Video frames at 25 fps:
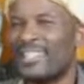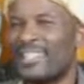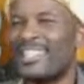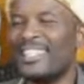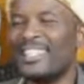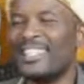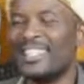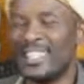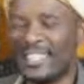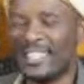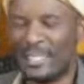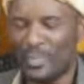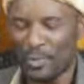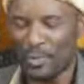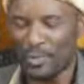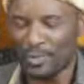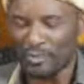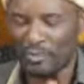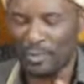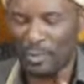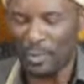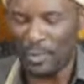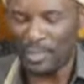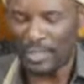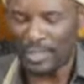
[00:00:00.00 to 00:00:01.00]
Yet we've
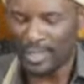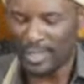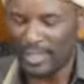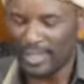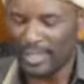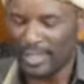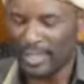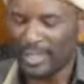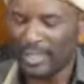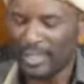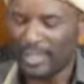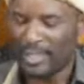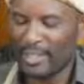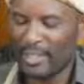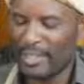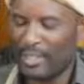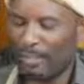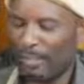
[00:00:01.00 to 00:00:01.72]
got the